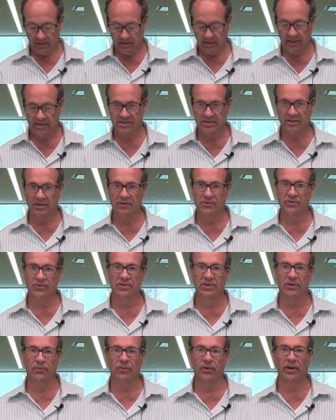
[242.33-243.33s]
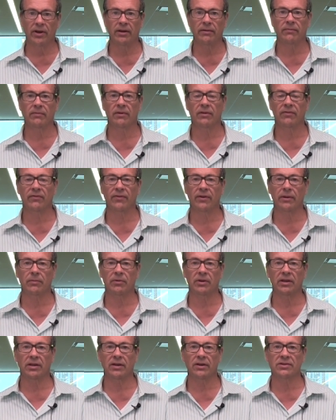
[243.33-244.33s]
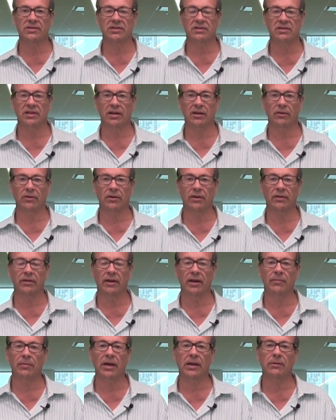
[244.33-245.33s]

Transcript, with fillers: That's an interesting read. If anybody cares to take a look at that.